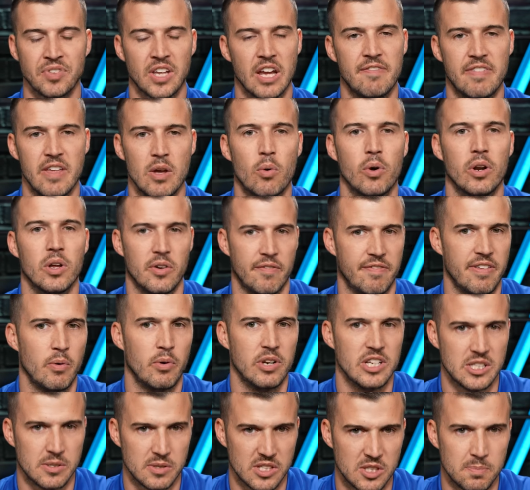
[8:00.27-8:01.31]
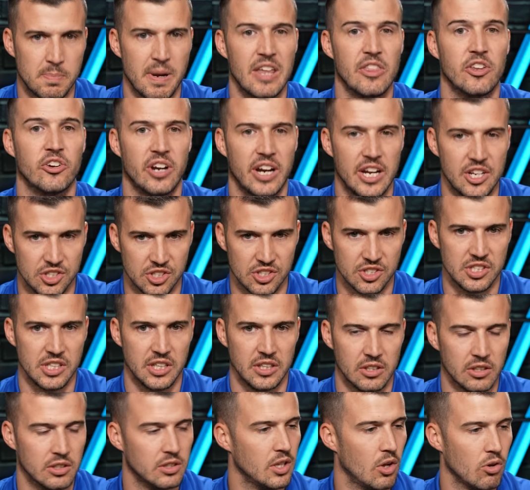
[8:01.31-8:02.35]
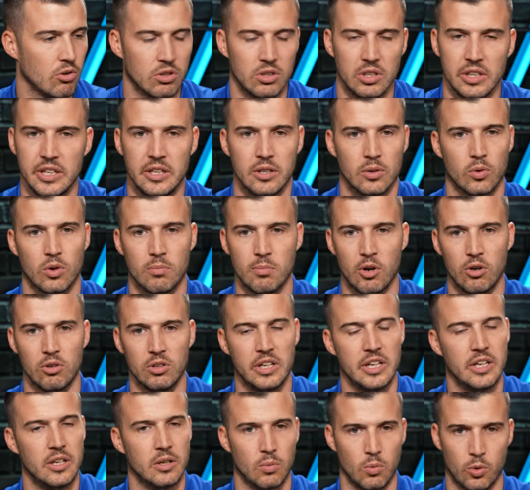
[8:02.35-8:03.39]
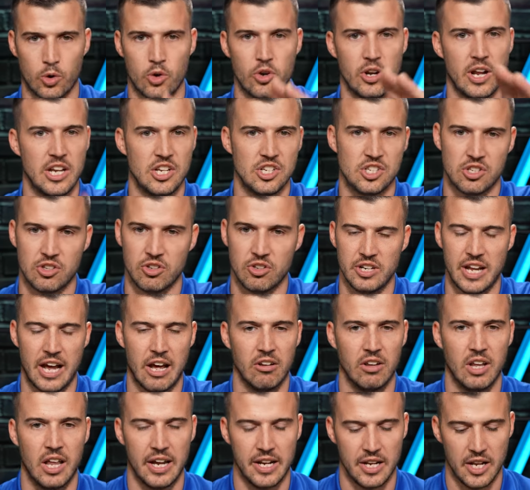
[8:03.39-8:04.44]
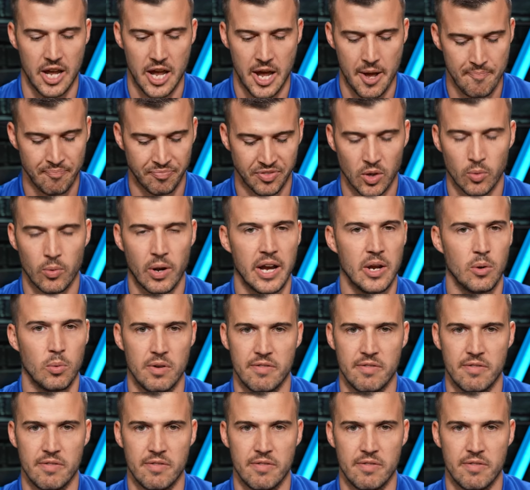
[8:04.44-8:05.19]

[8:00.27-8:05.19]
If they want to expand their agency, locally, remotely, recruit agents downline, right?